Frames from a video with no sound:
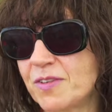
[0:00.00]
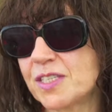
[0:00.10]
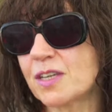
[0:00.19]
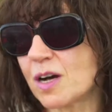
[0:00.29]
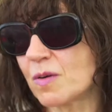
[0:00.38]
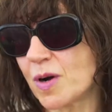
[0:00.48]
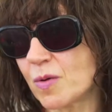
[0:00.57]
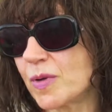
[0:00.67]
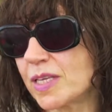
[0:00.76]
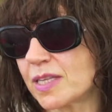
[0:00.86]
for
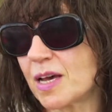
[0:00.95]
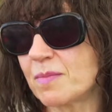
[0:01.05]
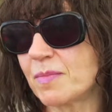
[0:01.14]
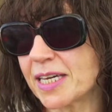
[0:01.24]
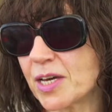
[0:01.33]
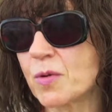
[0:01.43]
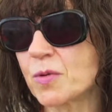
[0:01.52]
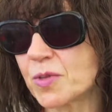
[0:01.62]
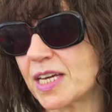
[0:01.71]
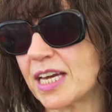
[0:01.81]
Sarwar with my
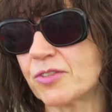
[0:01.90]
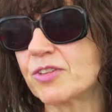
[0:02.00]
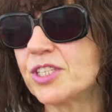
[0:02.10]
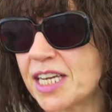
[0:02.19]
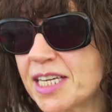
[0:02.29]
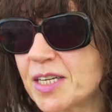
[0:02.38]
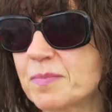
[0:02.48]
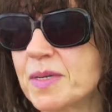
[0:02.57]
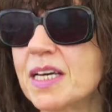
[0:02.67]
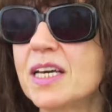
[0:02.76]
co-author Catherine
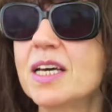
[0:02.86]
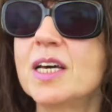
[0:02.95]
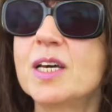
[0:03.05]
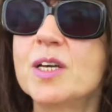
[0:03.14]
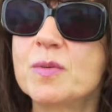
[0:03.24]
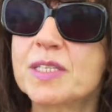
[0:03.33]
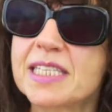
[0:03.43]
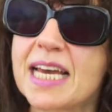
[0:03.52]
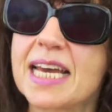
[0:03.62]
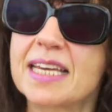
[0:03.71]
Jacob, who was
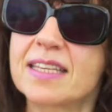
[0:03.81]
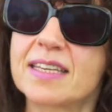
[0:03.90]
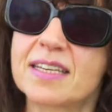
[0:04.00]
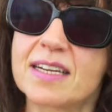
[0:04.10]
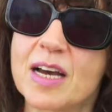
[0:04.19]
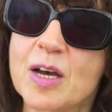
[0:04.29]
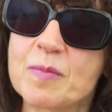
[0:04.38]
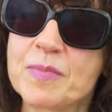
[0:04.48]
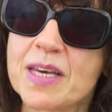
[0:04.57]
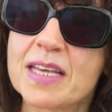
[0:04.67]
saying that
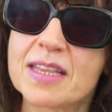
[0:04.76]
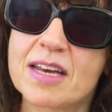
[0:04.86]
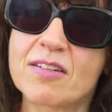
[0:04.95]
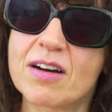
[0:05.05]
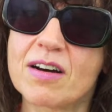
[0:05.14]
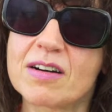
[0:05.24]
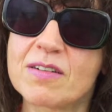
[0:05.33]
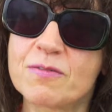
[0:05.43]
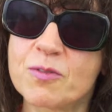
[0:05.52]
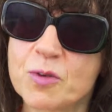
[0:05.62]
there
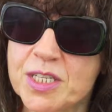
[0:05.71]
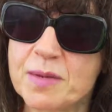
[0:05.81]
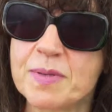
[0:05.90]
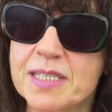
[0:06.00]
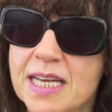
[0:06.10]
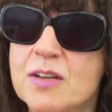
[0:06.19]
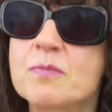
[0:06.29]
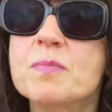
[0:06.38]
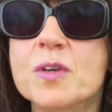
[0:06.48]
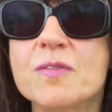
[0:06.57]
are 14%
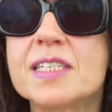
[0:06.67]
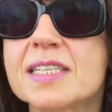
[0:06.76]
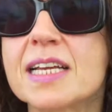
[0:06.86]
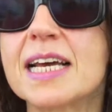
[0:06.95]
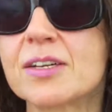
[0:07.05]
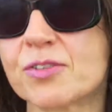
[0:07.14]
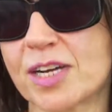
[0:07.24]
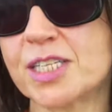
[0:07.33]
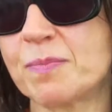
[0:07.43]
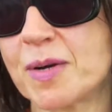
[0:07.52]
of movies are now
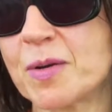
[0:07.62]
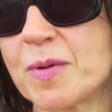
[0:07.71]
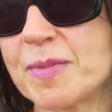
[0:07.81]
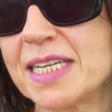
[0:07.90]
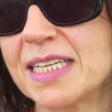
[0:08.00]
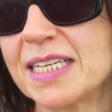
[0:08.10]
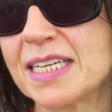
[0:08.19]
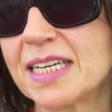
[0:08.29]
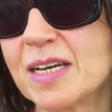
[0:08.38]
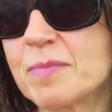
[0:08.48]
directed by women,
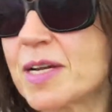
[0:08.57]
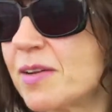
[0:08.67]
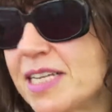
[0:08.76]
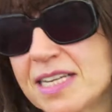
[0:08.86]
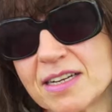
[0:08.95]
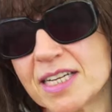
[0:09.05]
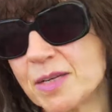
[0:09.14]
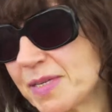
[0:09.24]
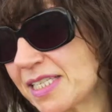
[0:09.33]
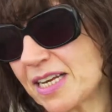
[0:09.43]
but only
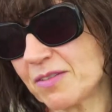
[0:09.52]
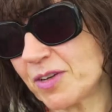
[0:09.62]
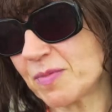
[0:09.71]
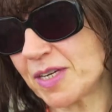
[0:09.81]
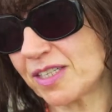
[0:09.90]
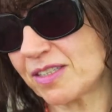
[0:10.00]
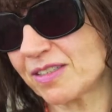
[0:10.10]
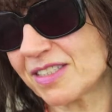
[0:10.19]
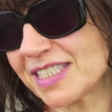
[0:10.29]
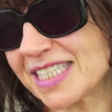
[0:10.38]
9% of
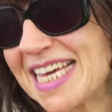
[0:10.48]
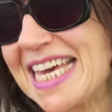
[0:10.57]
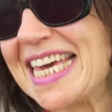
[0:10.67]
commercials.